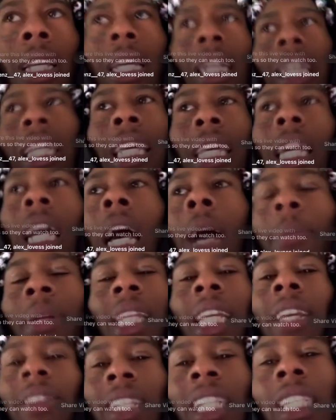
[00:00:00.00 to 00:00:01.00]
Can y'all
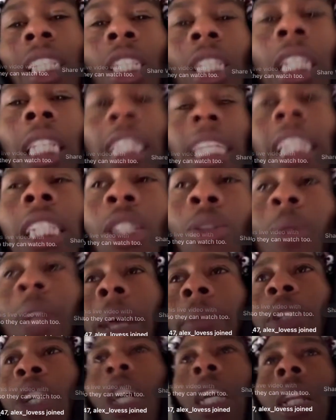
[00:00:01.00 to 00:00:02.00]
believe this is what I'm
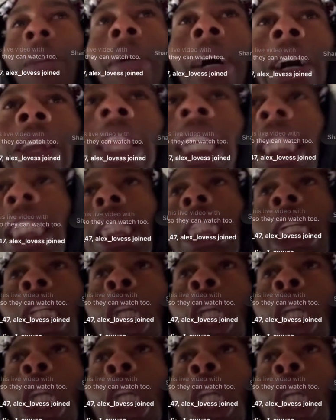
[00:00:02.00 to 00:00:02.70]
talking about? This is the